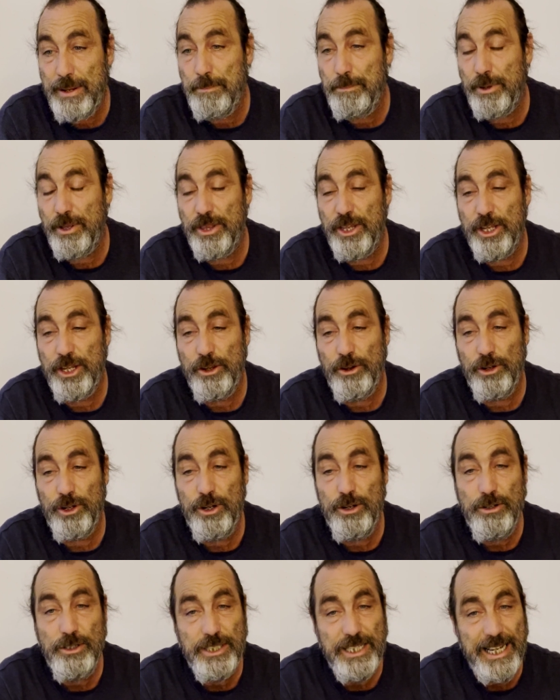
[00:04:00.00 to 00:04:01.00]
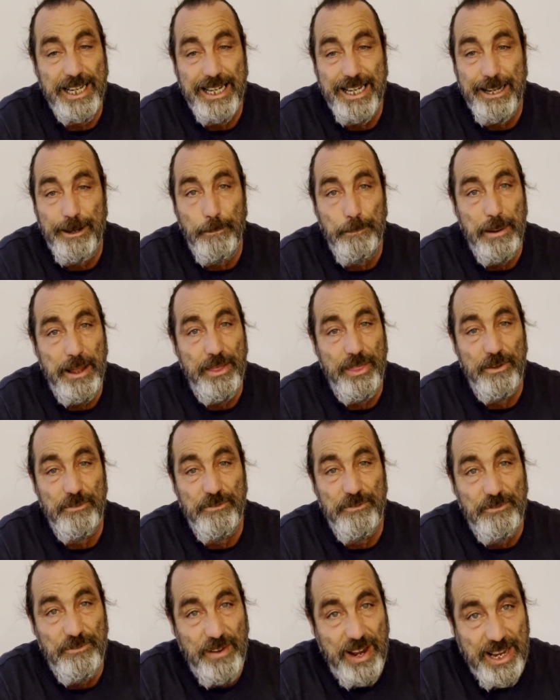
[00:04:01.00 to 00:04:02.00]
but that you're losing a little bit of the
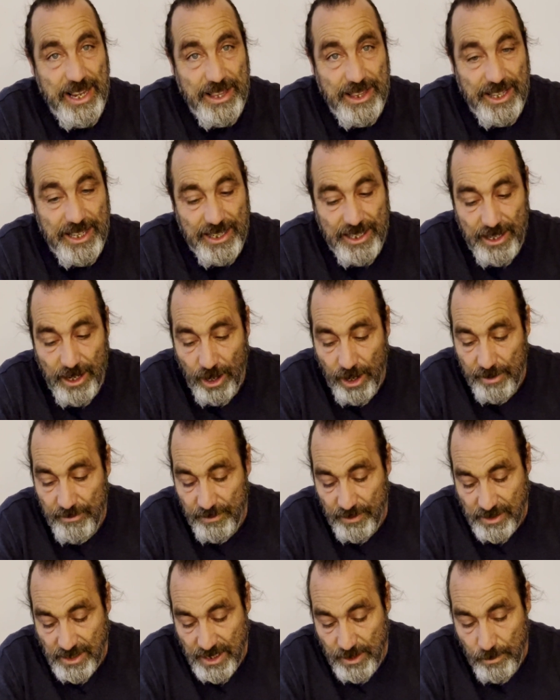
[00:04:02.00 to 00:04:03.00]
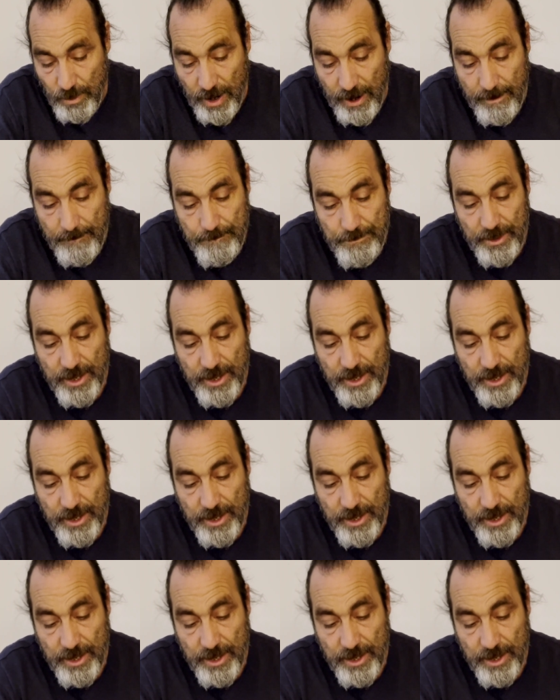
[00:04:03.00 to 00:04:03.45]
faith in life, as it were,